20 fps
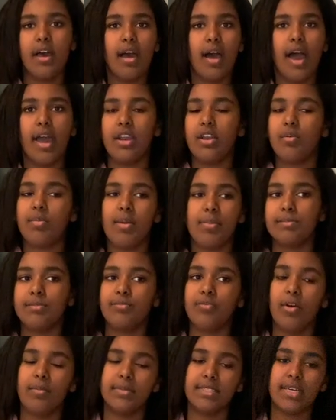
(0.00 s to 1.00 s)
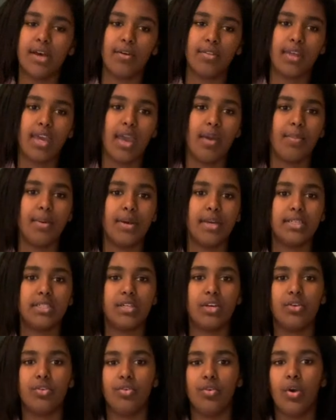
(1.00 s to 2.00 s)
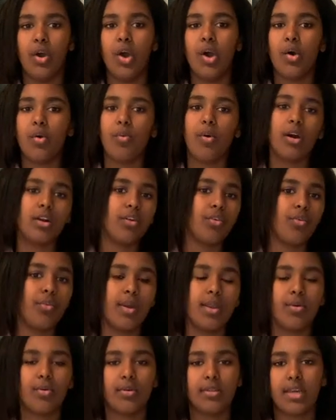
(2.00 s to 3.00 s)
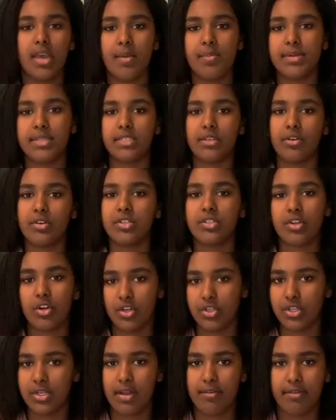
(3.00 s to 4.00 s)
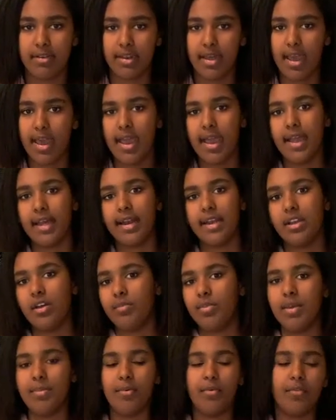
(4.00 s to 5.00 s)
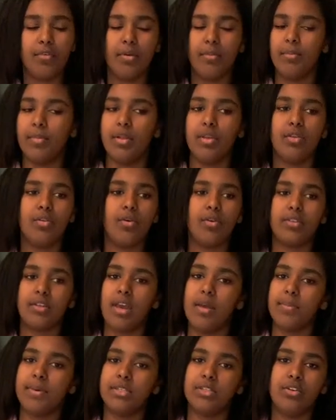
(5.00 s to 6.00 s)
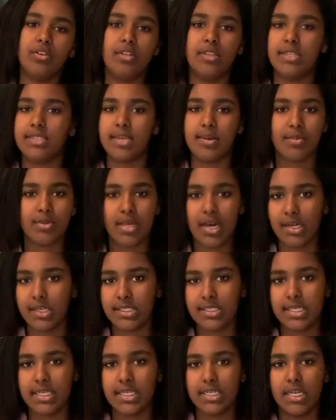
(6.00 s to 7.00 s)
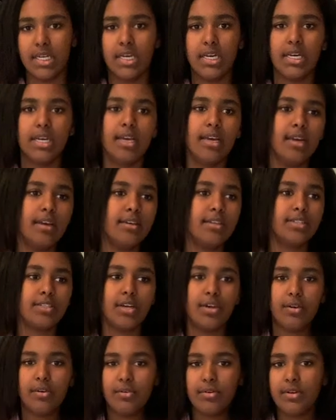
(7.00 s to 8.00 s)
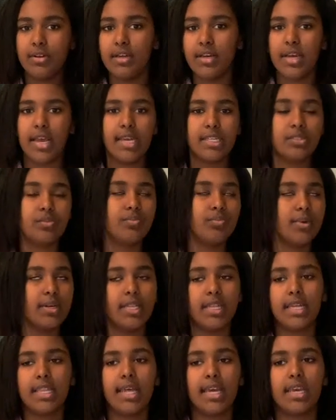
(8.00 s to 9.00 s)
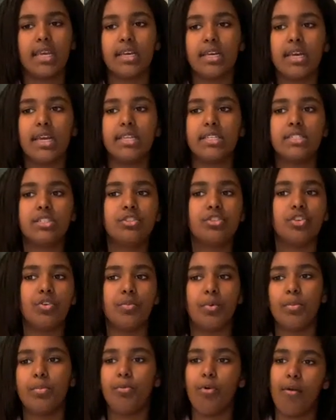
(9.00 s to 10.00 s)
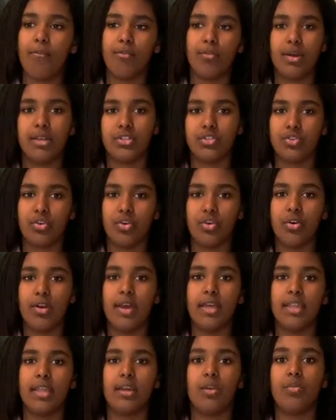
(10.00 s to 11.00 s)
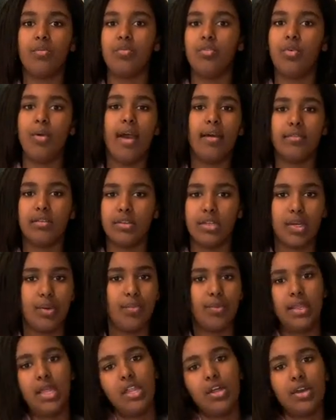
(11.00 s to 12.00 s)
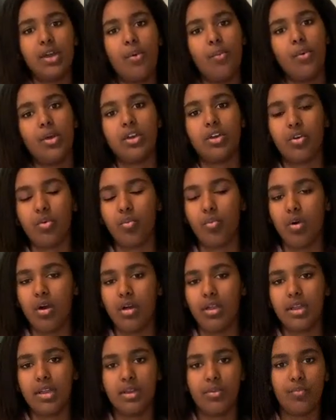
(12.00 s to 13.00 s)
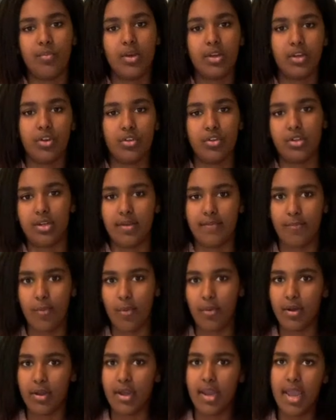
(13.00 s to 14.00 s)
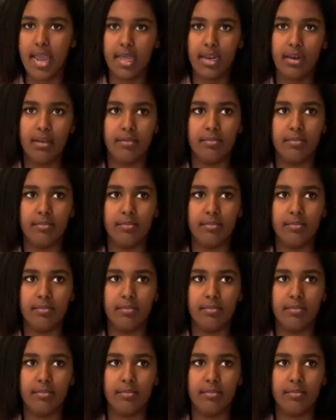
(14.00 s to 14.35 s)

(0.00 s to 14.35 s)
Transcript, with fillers: I know people from South Campus who walked all the way North Campus to go to Sargent every day, and I know people from North Campus who did the same with Allison. So it's really like, it's super preferential, and like you have to like really look at what you want and what you're looking for and